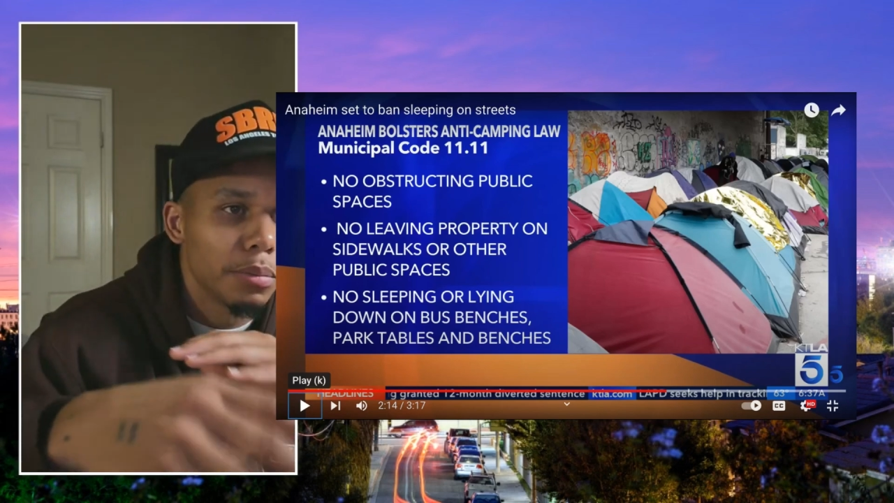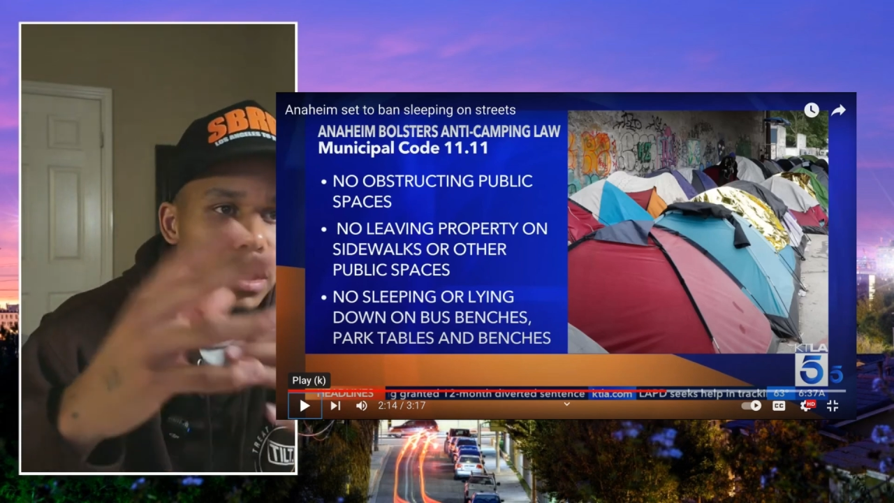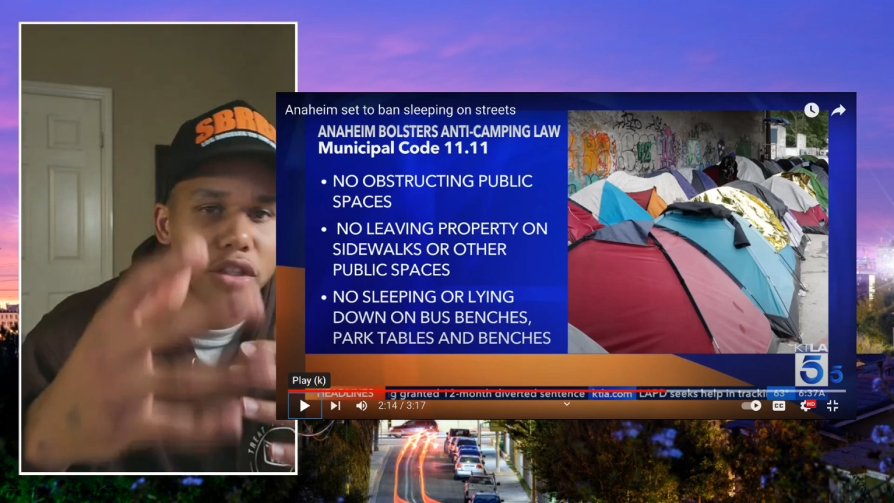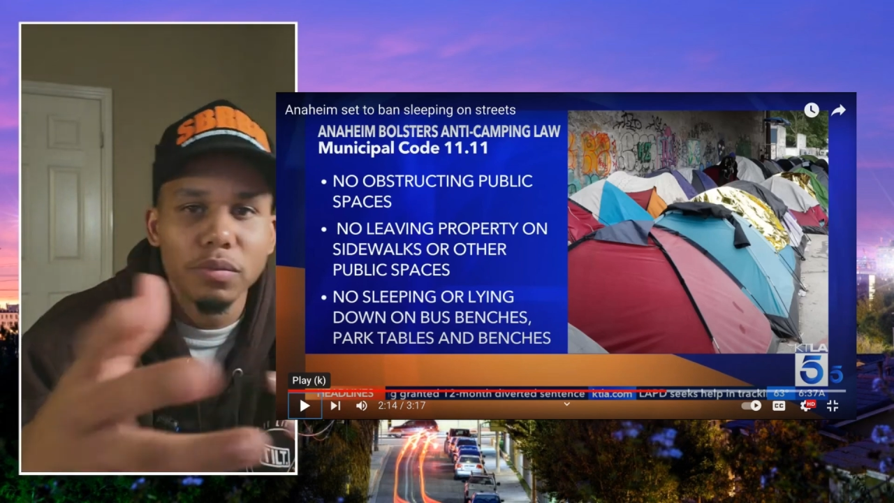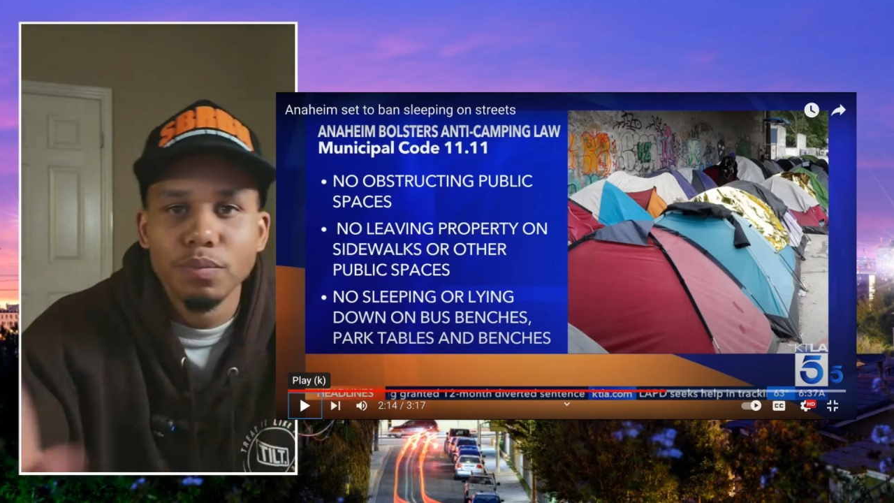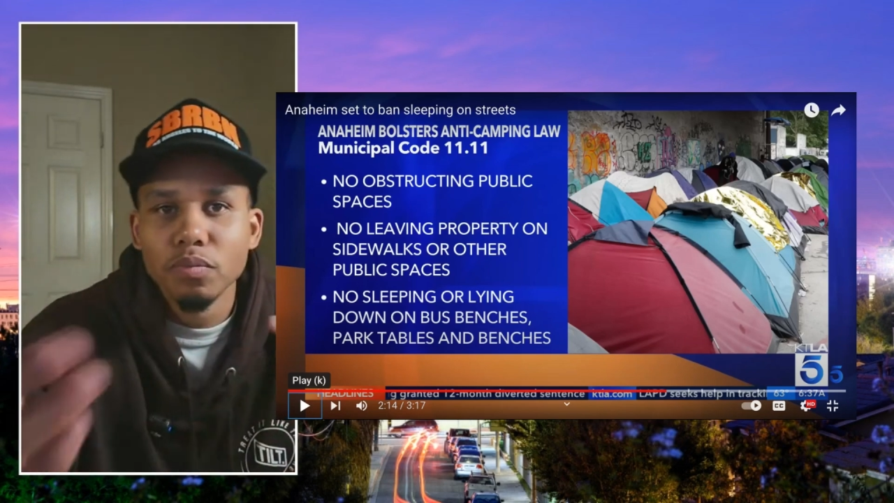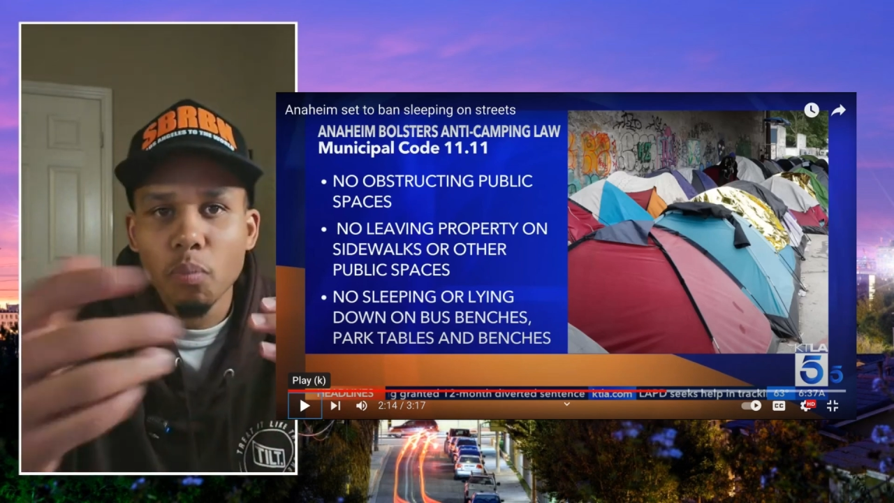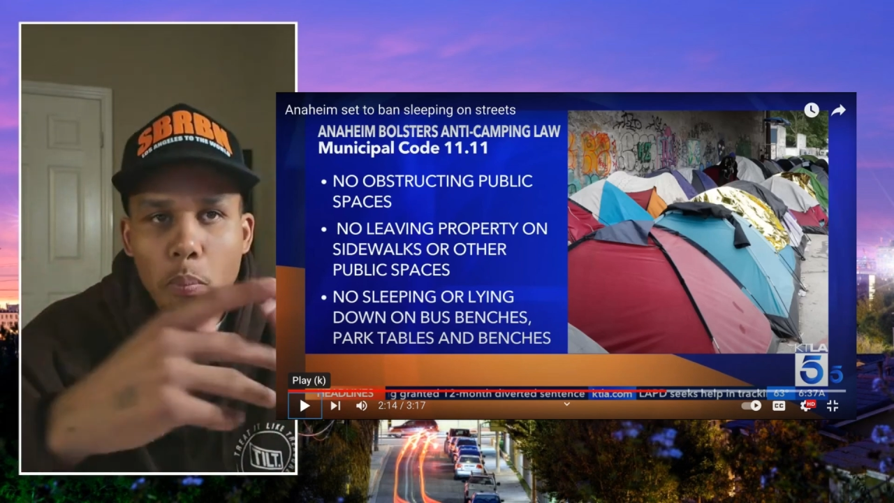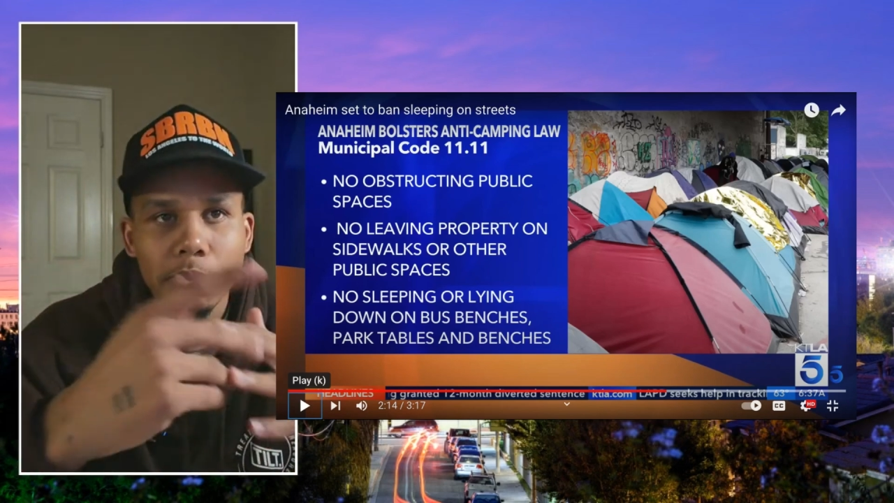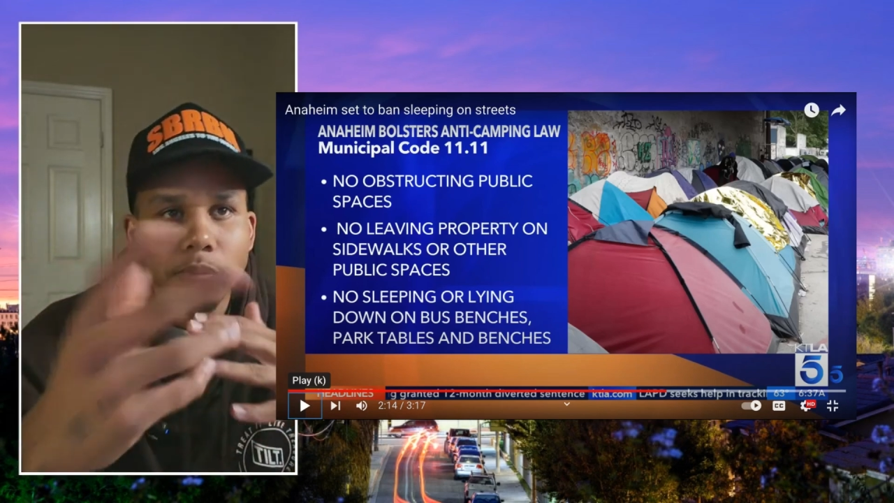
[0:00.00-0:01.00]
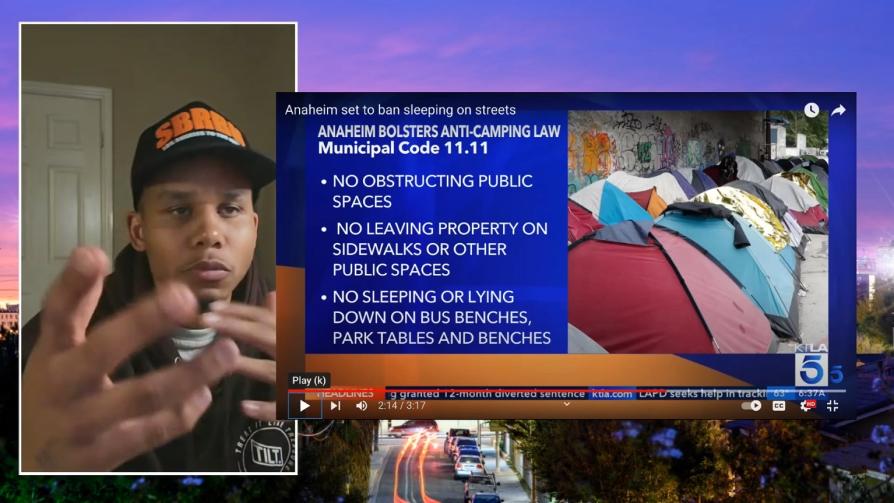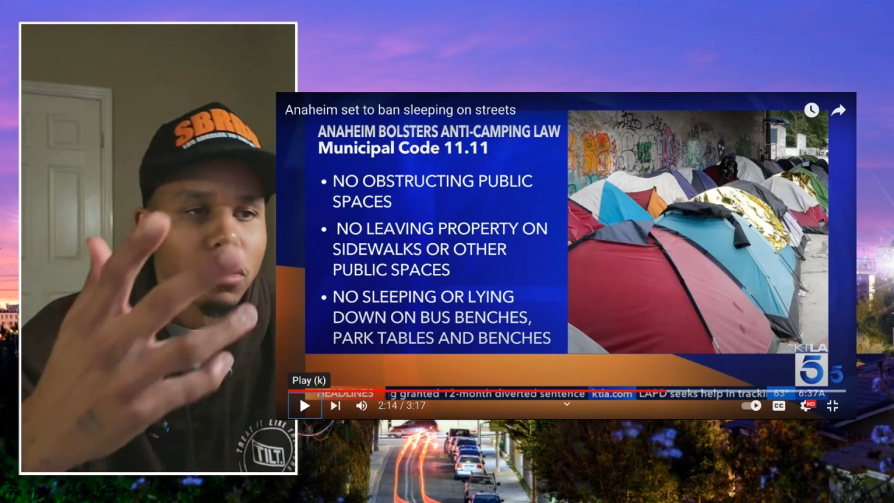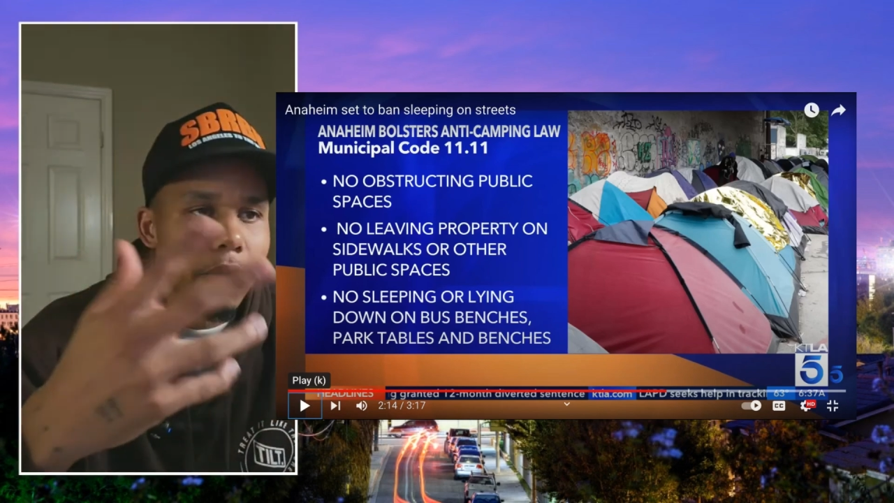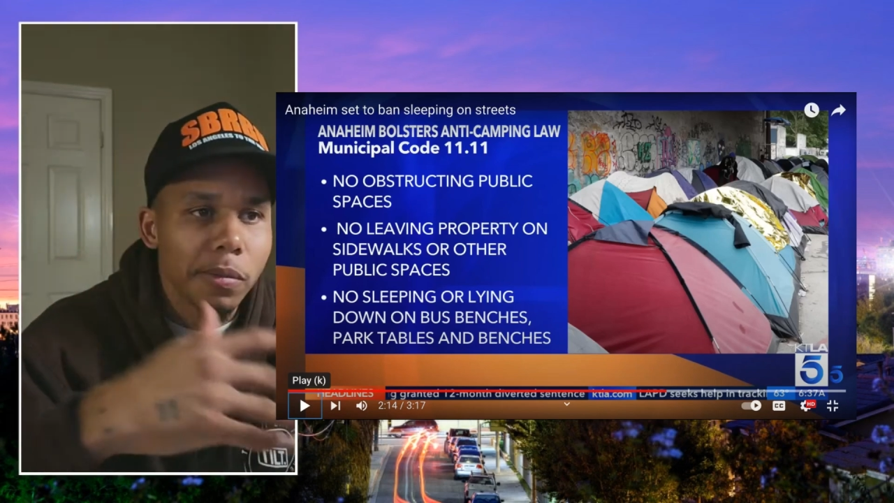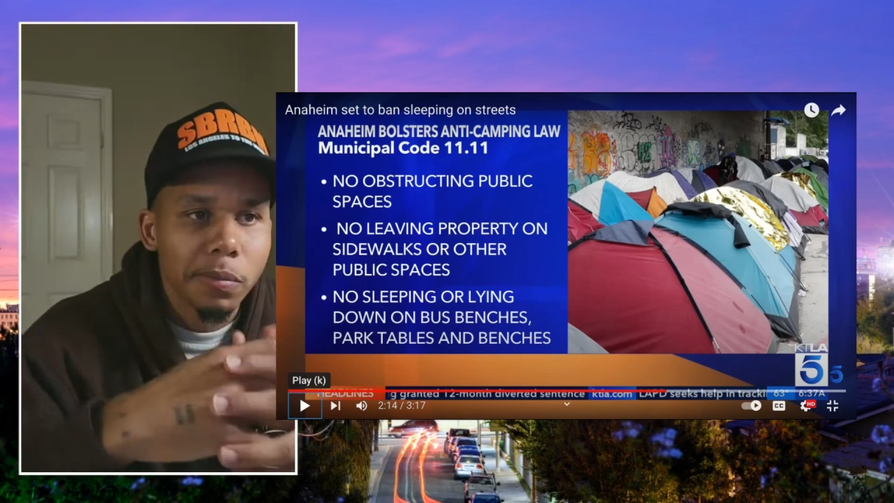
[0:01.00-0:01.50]
but, you
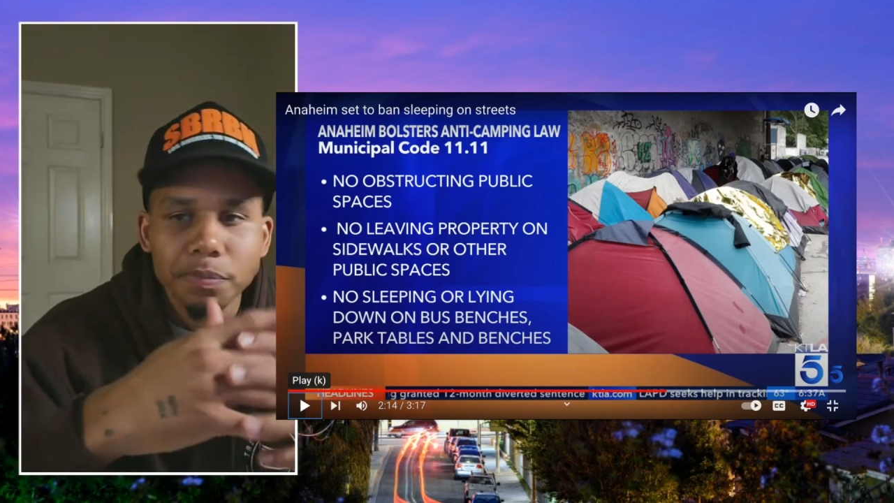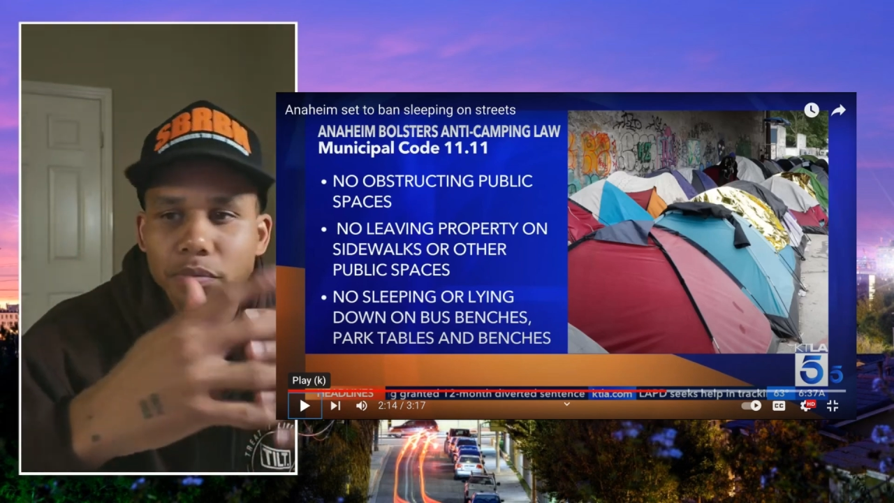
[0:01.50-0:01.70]
know,